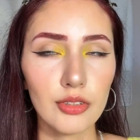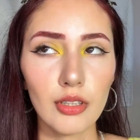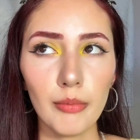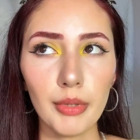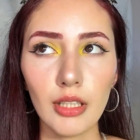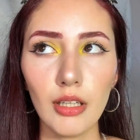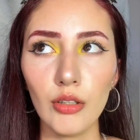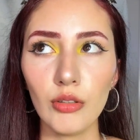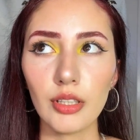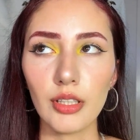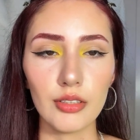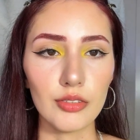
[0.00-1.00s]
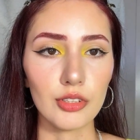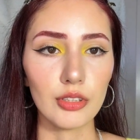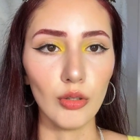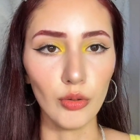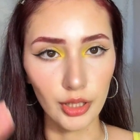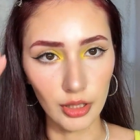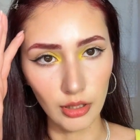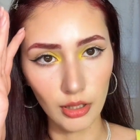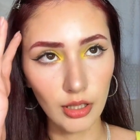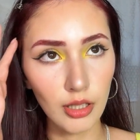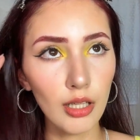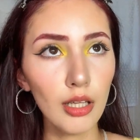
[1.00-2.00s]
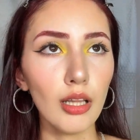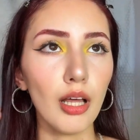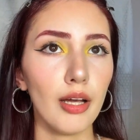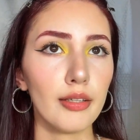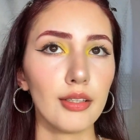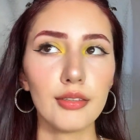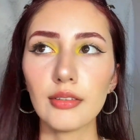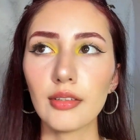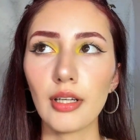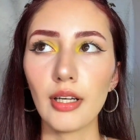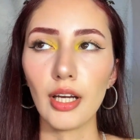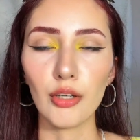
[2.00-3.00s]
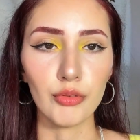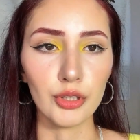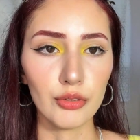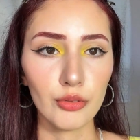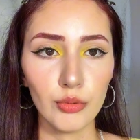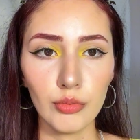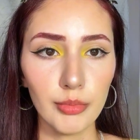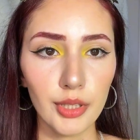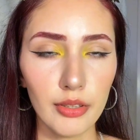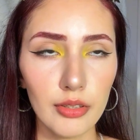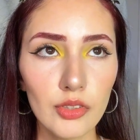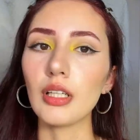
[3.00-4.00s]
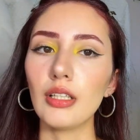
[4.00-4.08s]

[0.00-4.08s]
coming out and it's going like every 2 minutes.